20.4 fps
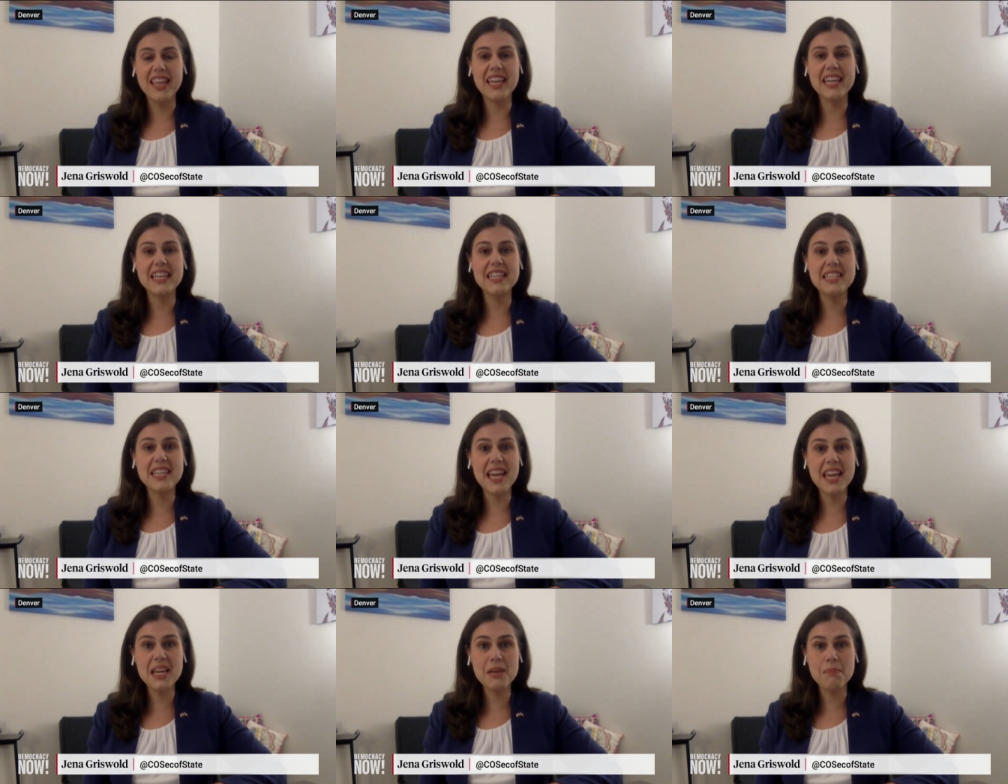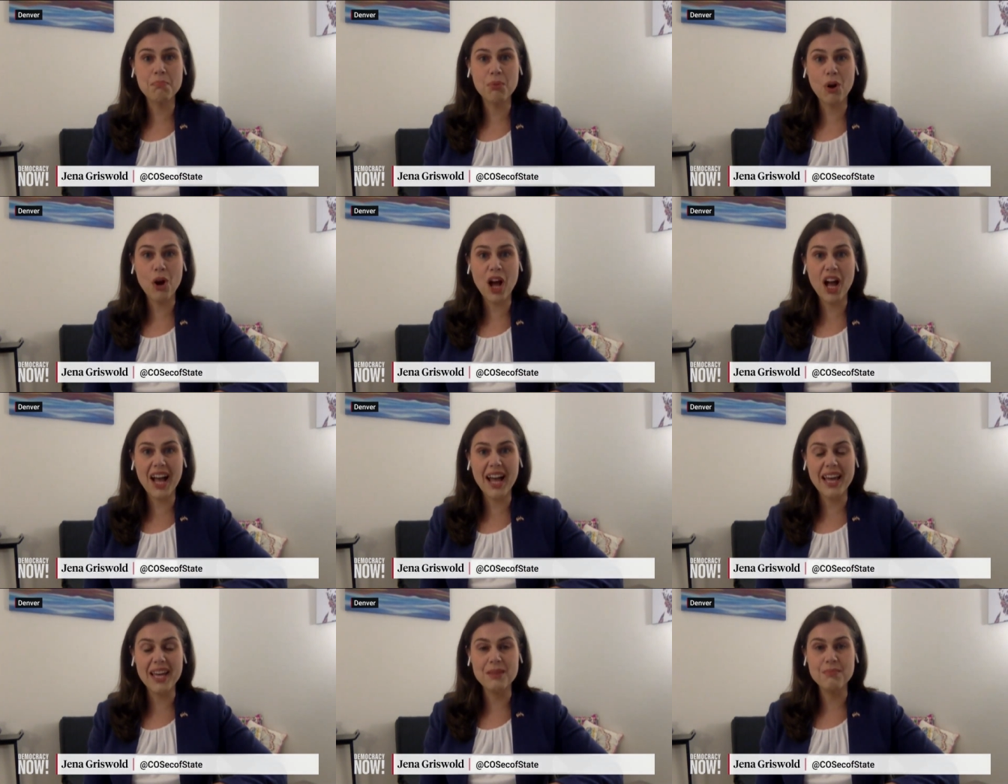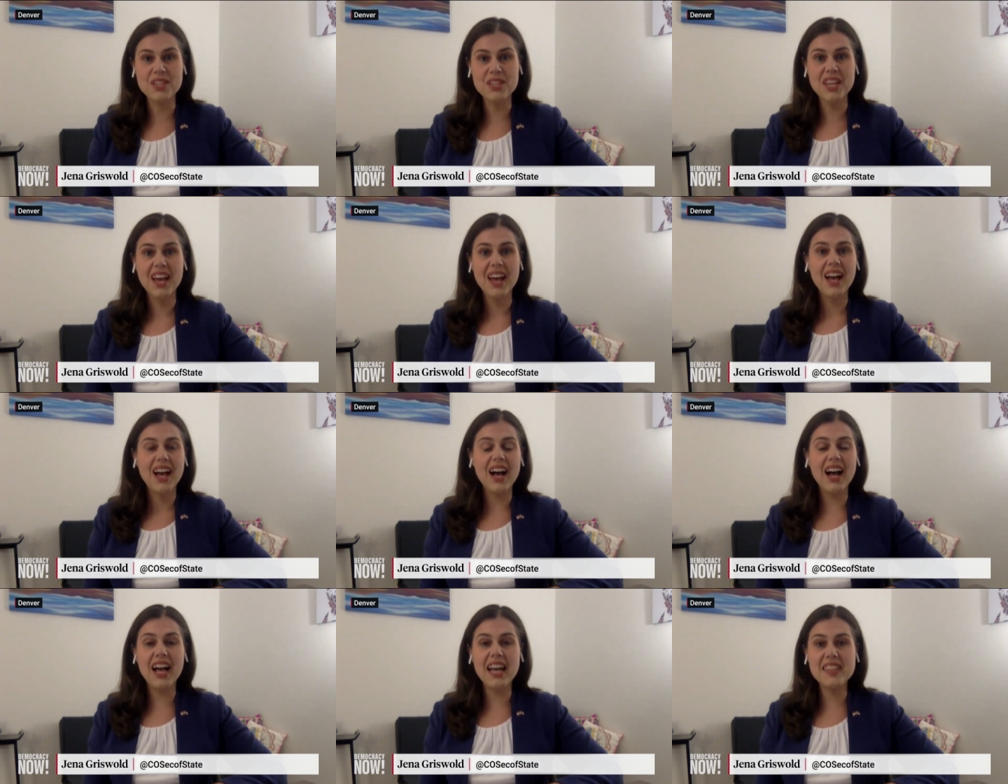They can take bribes
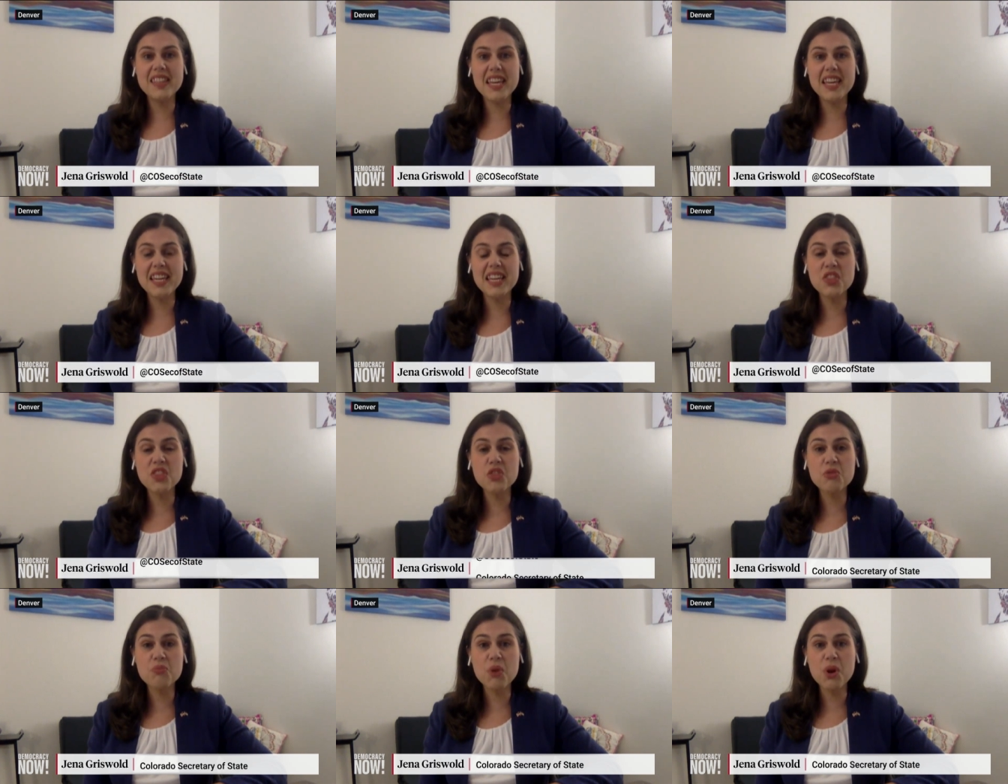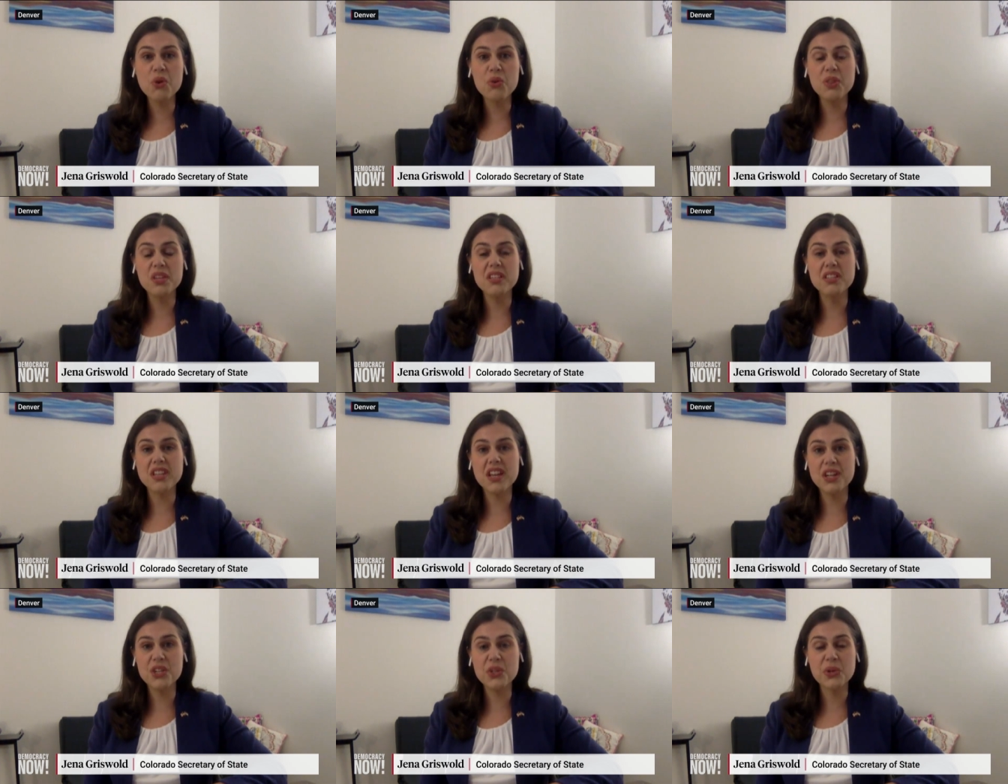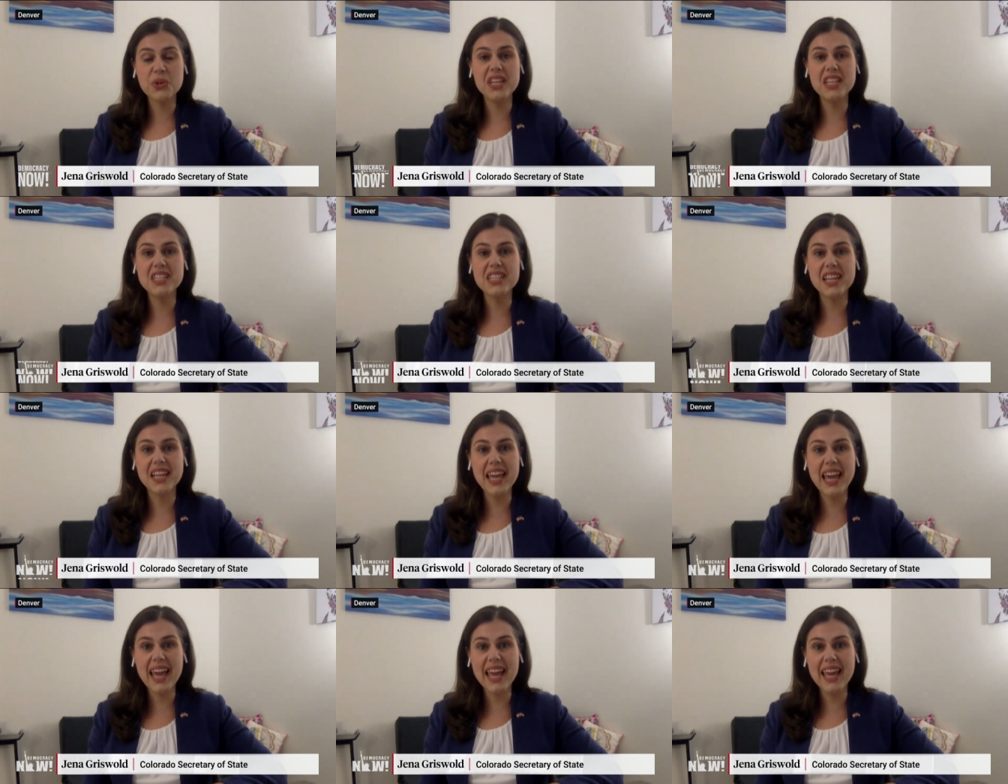uh, and they can throw this country
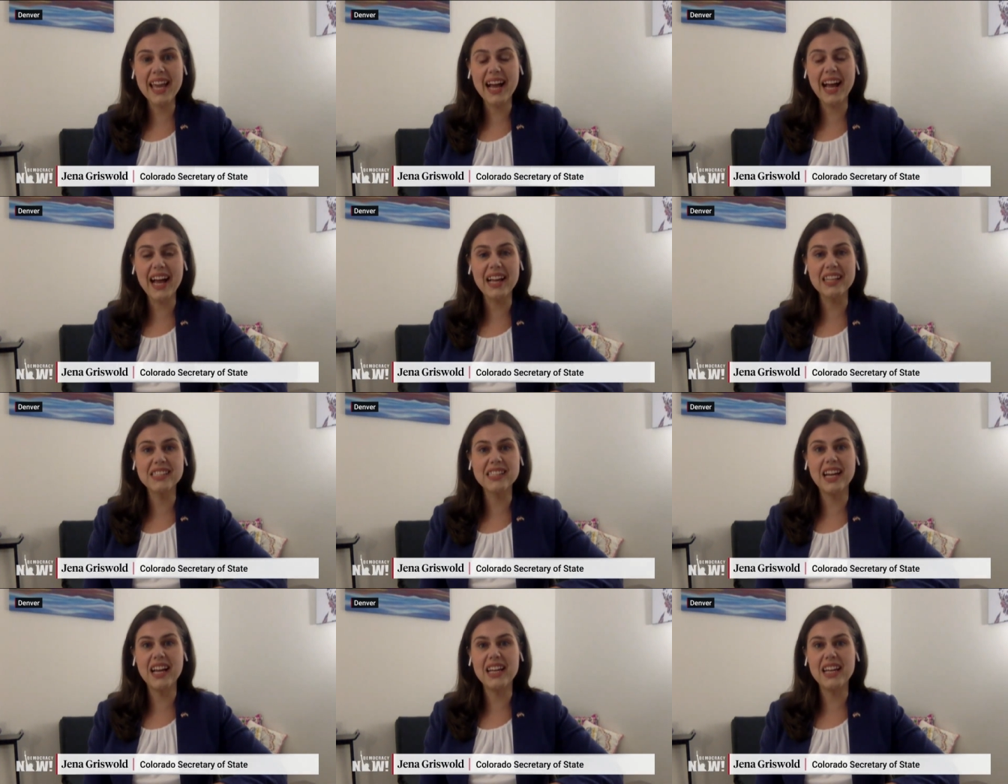into chaos.